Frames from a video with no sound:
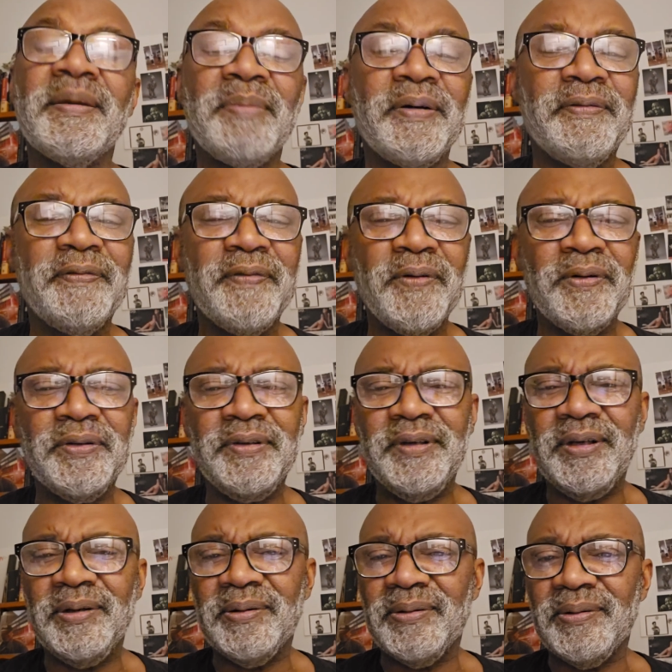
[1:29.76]
think my
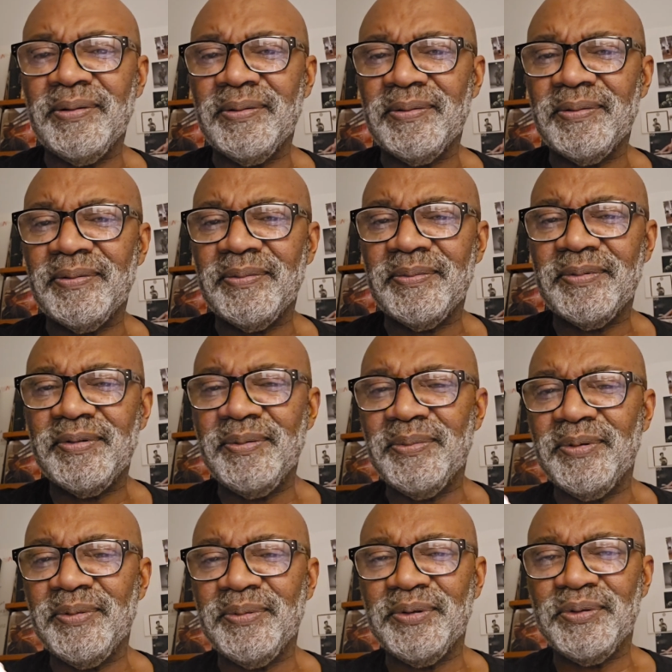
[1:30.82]
first year,
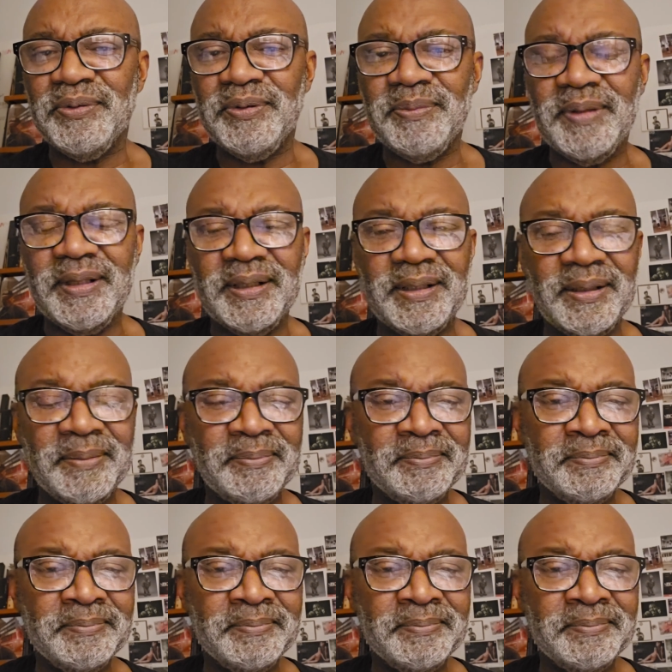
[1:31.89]
somewhere between my